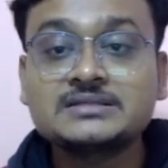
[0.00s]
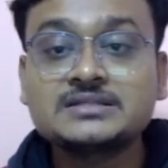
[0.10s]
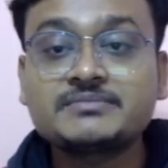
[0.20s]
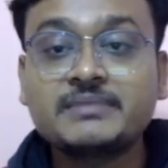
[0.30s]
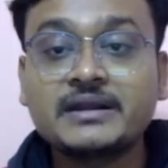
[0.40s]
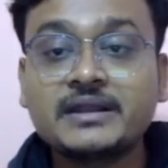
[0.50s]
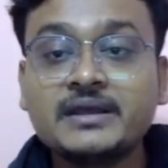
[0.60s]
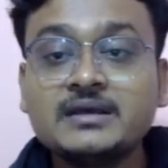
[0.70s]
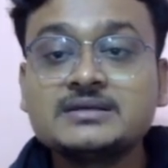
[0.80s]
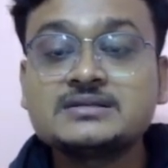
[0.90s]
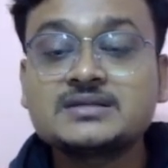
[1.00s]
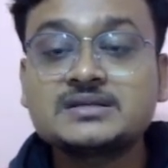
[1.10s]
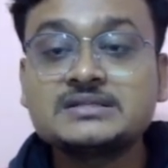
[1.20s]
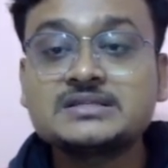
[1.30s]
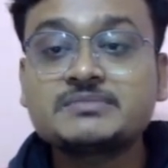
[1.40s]
Deshpande
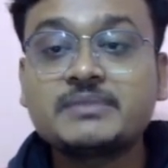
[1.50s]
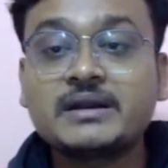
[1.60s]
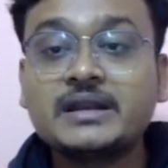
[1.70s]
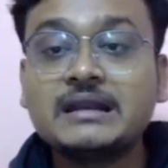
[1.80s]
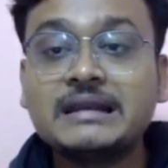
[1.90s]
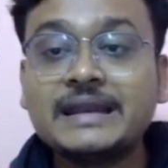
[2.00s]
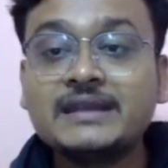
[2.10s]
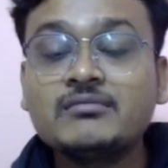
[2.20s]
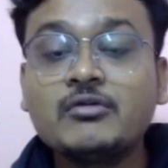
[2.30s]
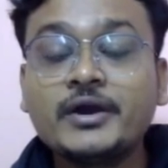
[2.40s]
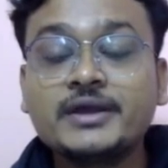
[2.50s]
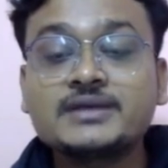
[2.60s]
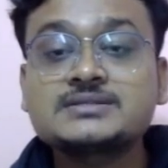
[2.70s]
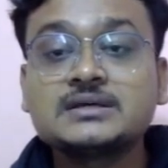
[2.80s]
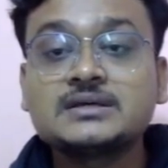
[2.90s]
lent
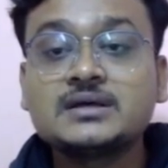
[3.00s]
voice